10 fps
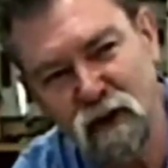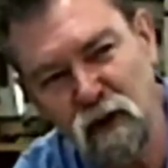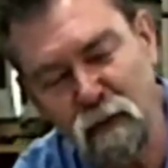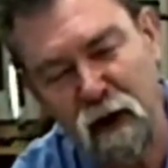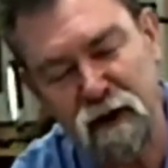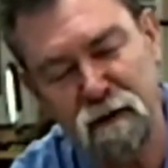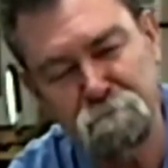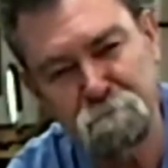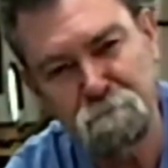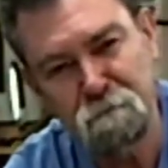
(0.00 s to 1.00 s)
Toothbrush.
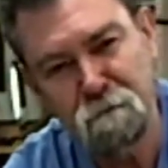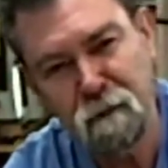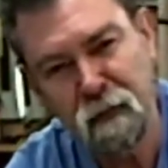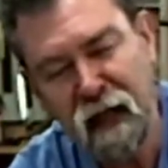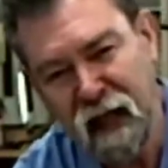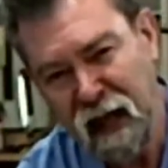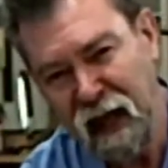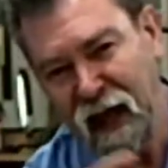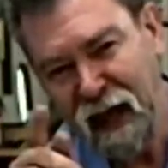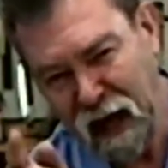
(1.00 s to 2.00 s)

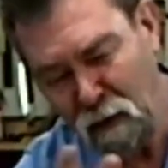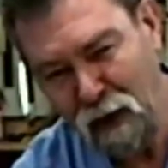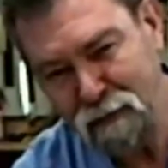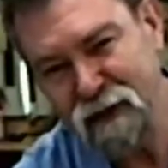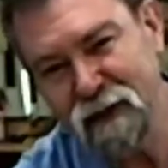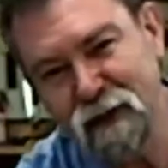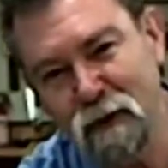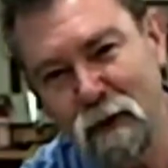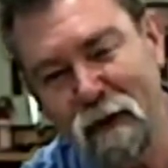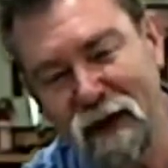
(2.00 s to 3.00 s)
How often do
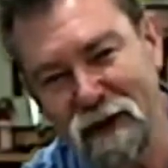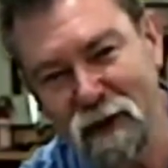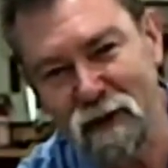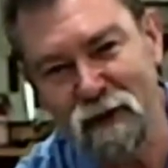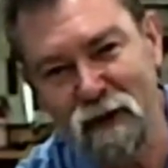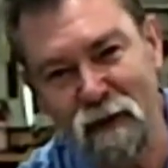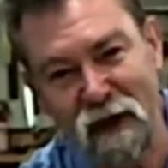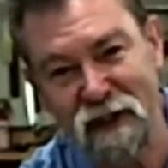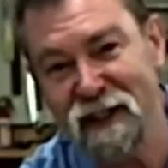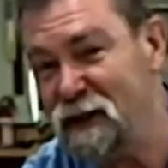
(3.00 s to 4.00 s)
you replace your
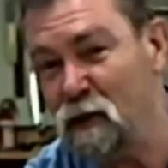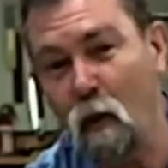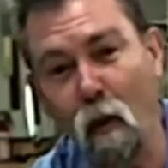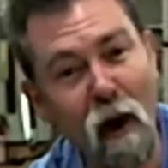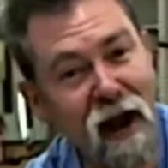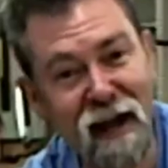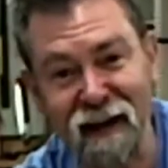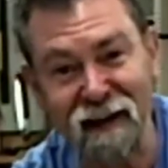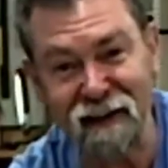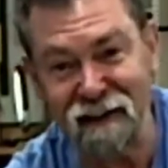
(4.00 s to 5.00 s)
toothbrush? And this is way
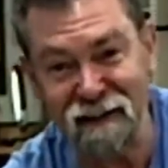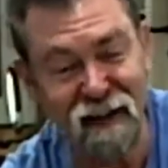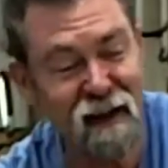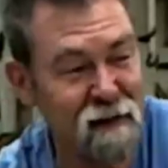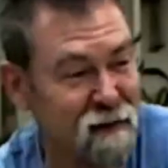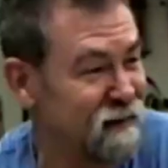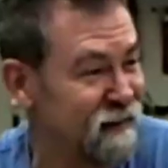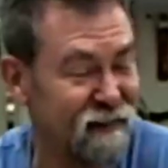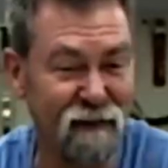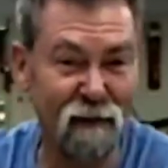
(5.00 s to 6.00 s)
out of,
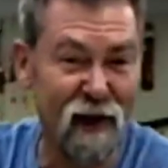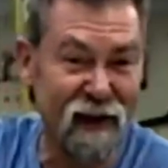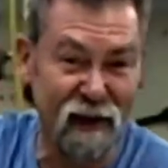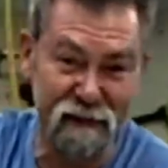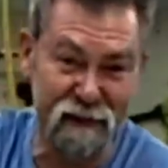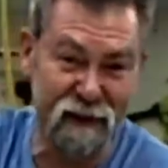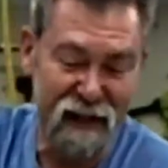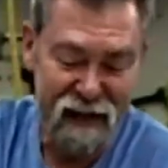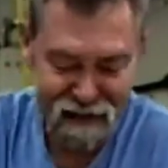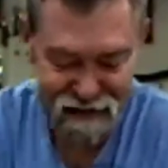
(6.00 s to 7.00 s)
way off
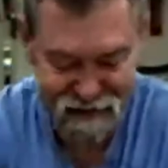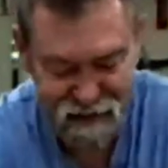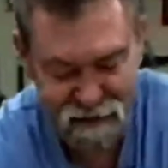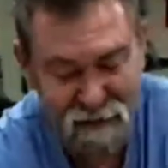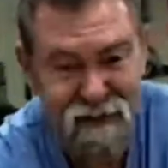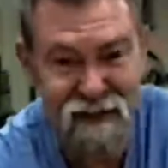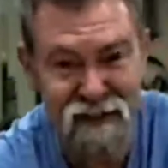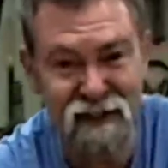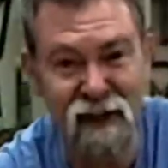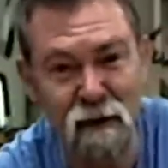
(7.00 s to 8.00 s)
center for
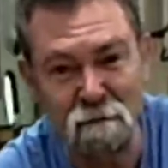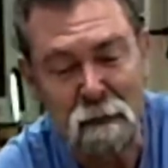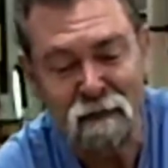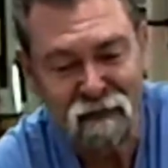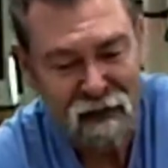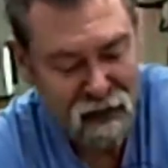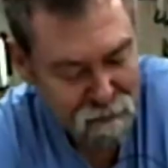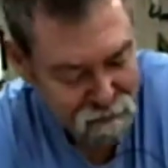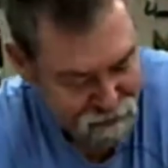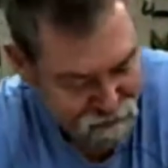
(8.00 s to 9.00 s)
this show.
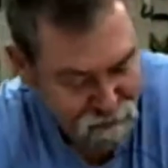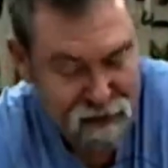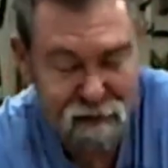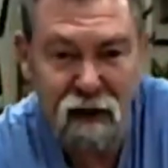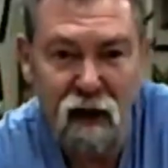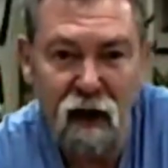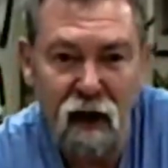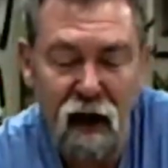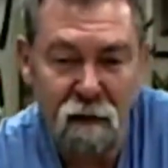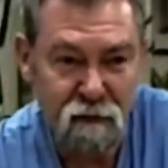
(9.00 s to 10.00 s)
But I was looking at,
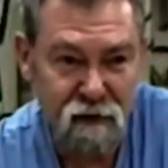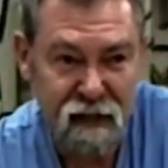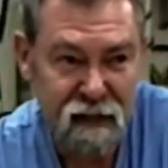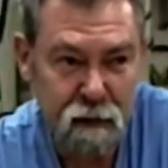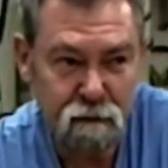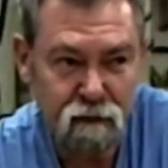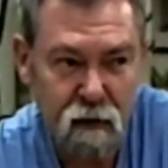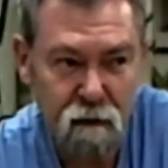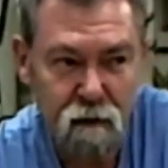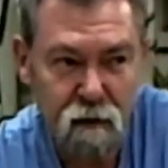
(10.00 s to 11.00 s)
I'm thinking,